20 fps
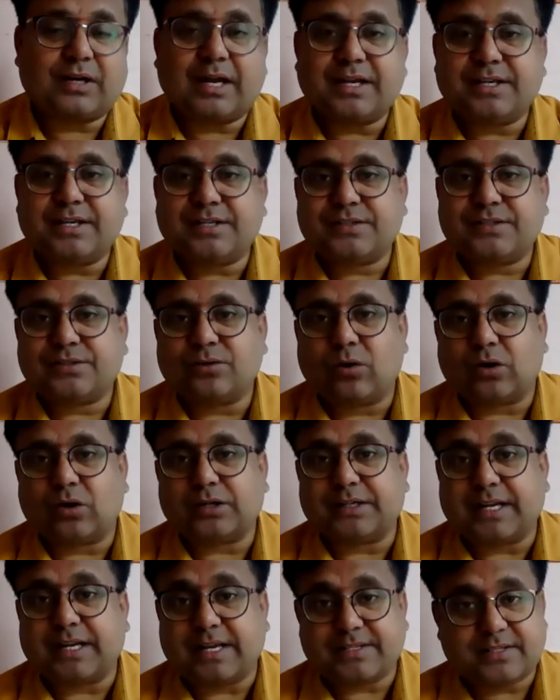eyes
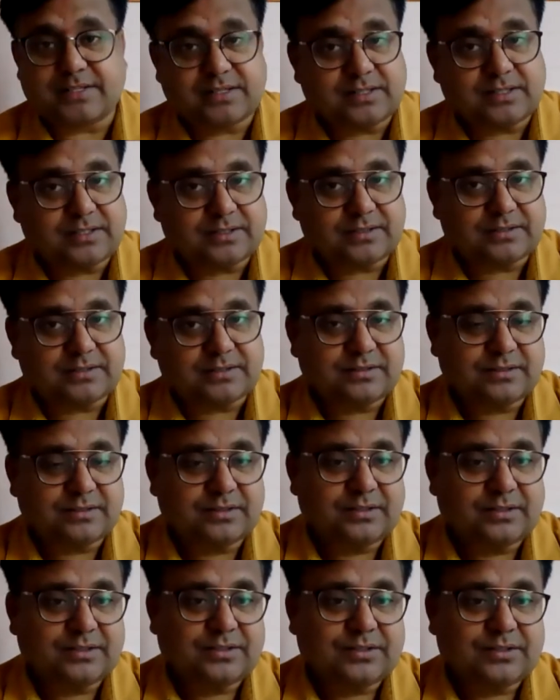got dazzled
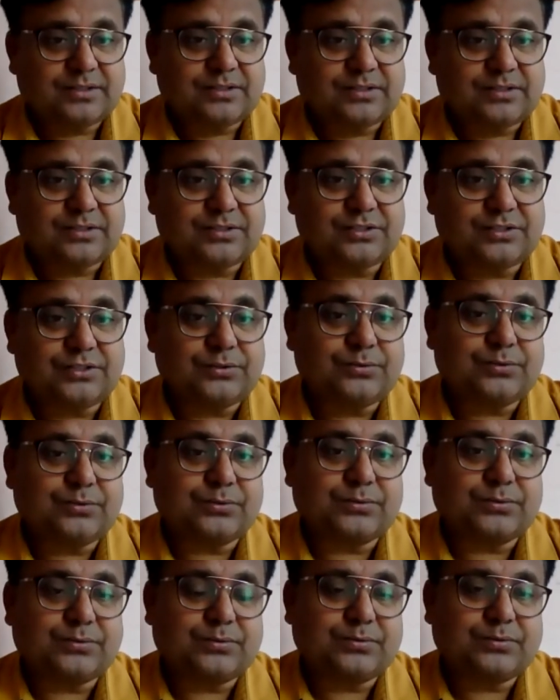due
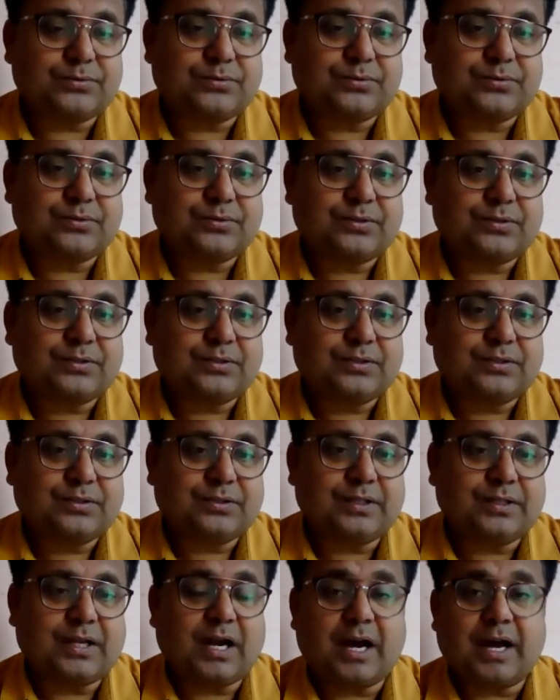to
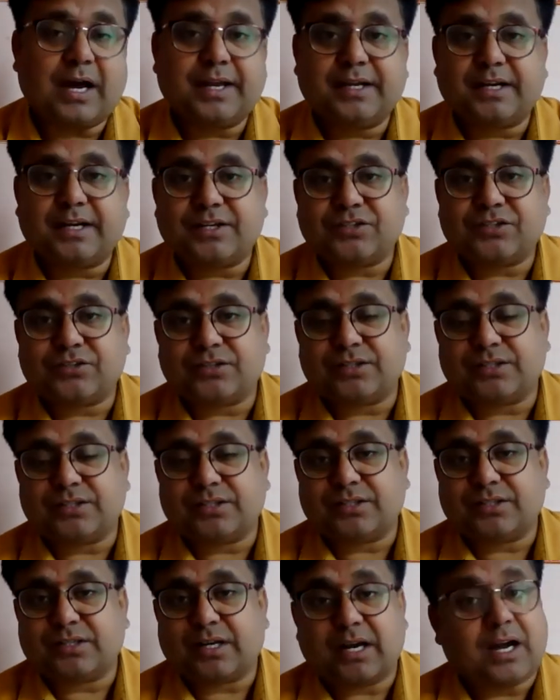the
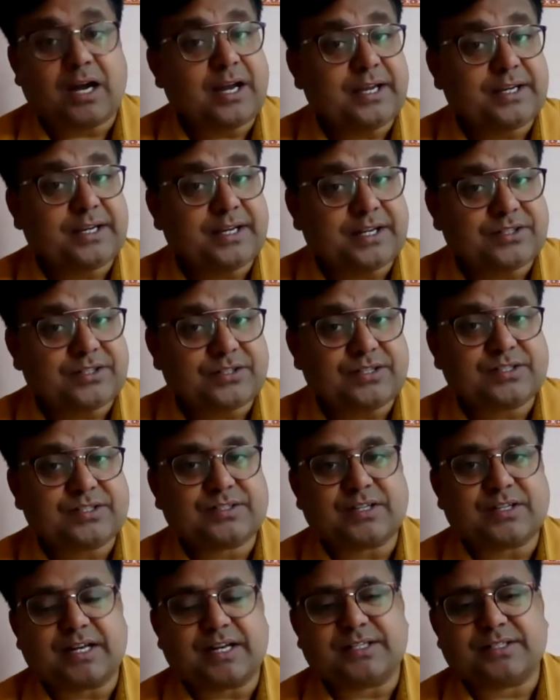eye-catching
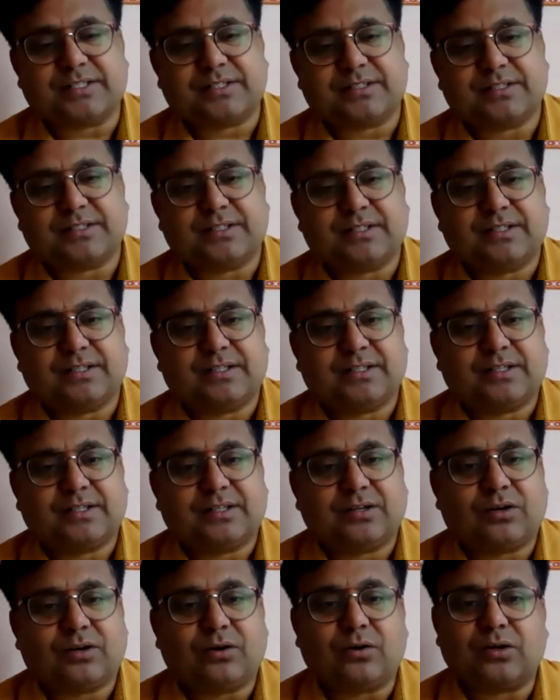sight
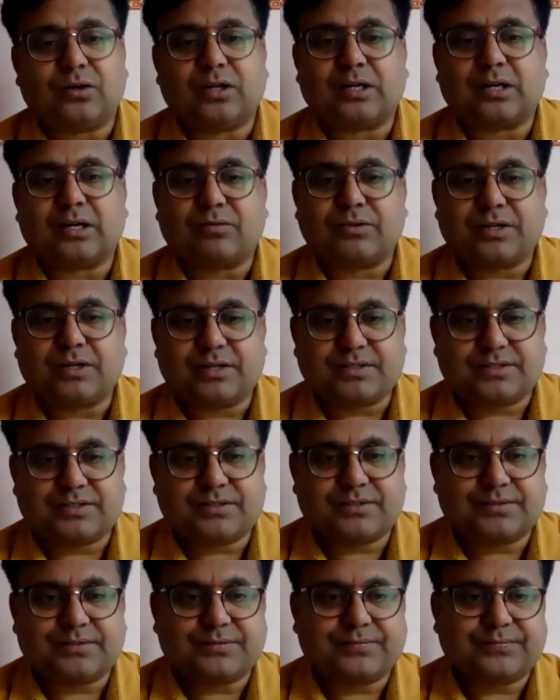all around
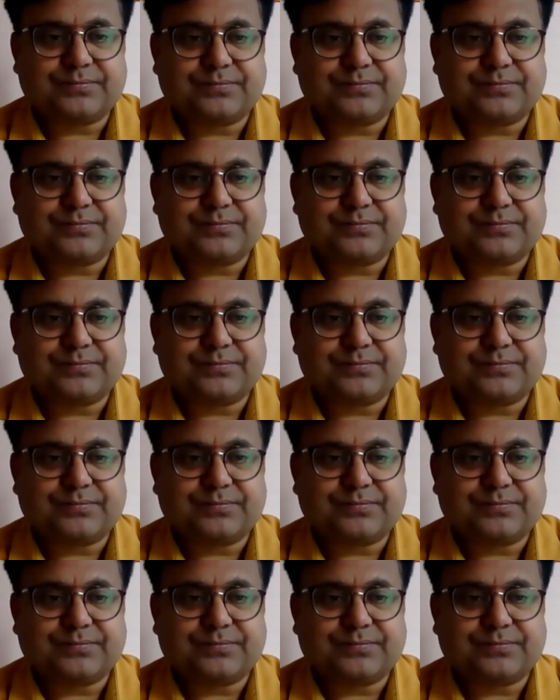us.